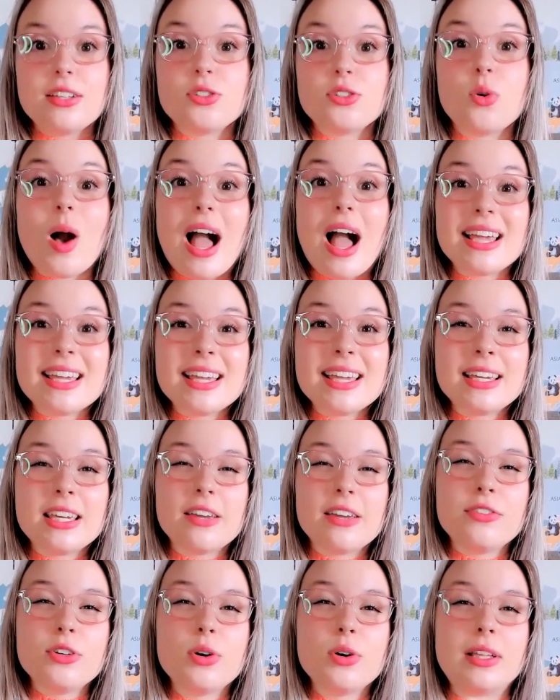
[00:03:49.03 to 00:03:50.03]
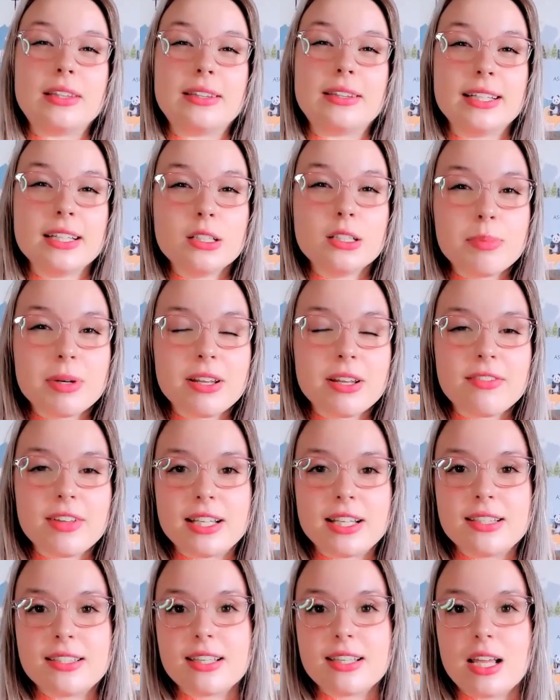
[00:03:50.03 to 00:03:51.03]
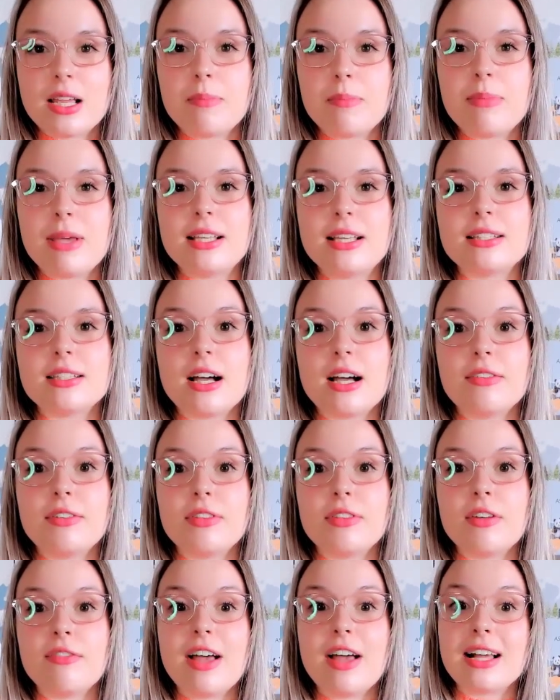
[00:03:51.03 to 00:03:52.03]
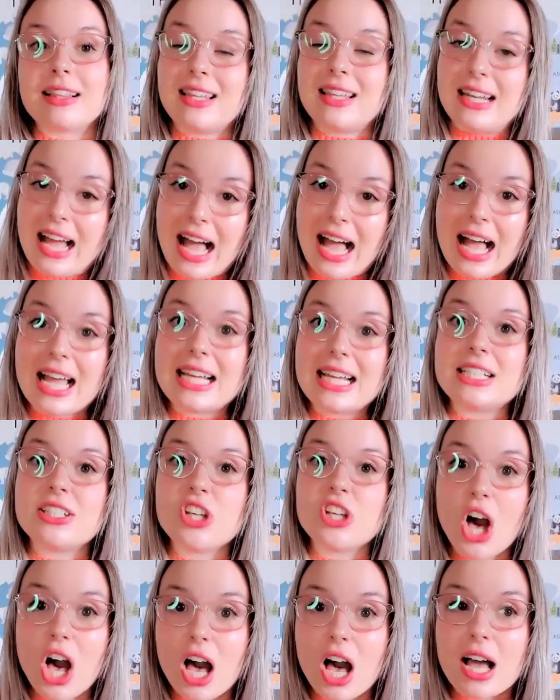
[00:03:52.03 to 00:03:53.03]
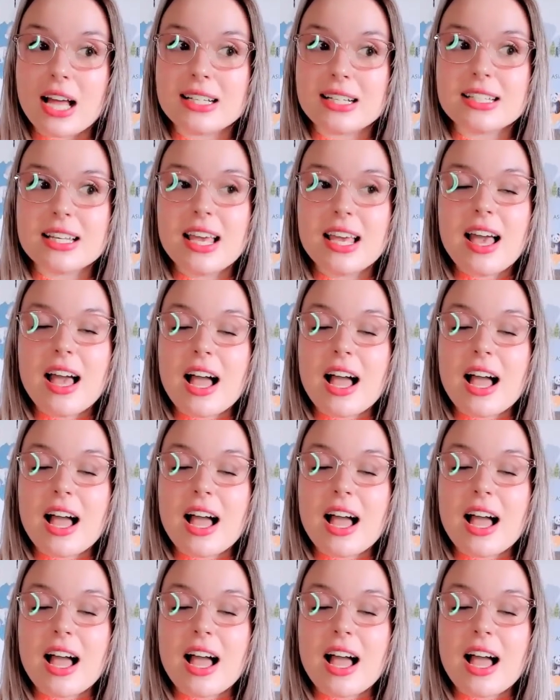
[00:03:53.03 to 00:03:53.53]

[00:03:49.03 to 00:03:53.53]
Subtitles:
So I can give you a little bit of insight based off of the fact that I've taught